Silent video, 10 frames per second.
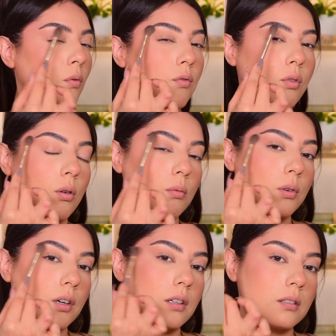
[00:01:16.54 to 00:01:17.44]

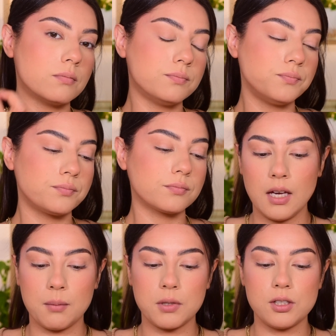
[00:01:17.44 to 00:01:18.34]
forward.
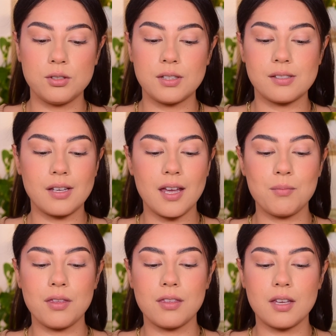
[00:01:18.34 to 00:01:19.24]
I'm gonna do the same
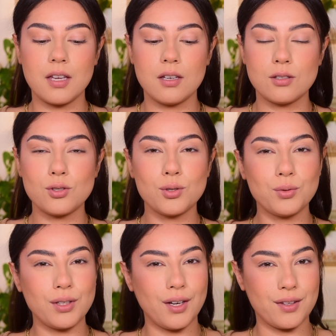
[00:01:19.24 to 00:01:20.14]
thing to
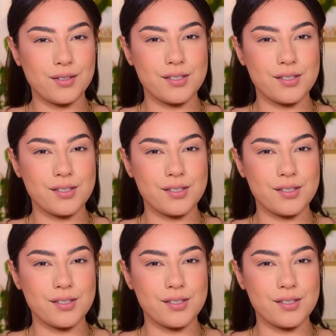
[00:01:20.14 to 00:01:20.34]
the other